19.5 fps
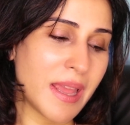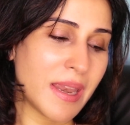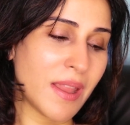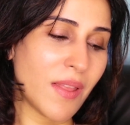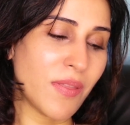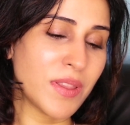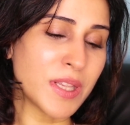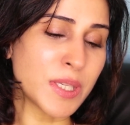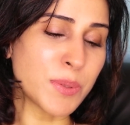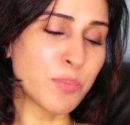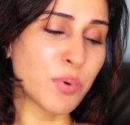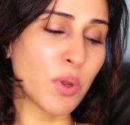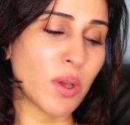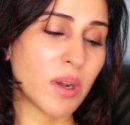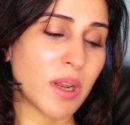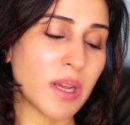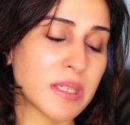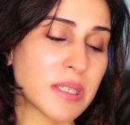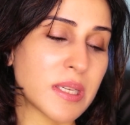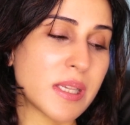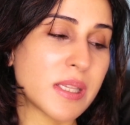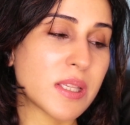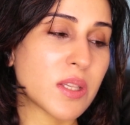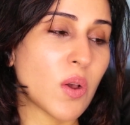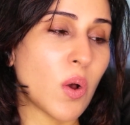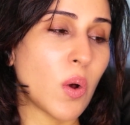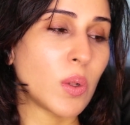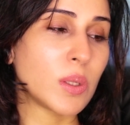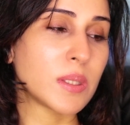Now this product is
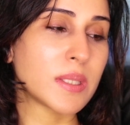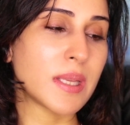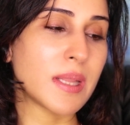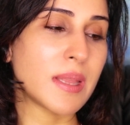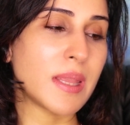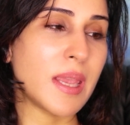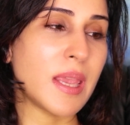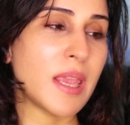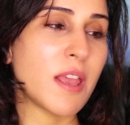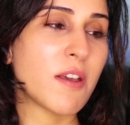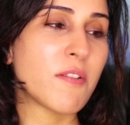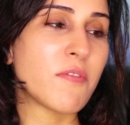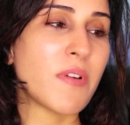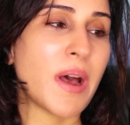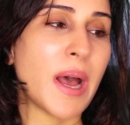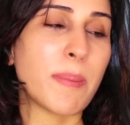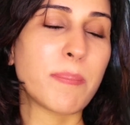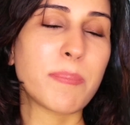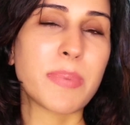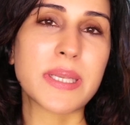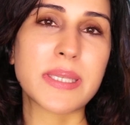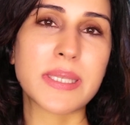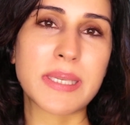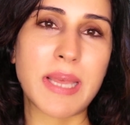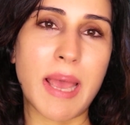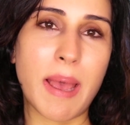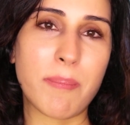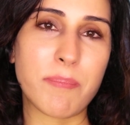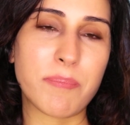called the Vamp
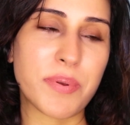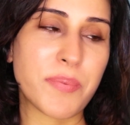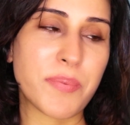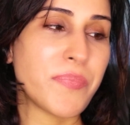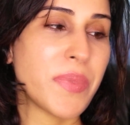Stamp.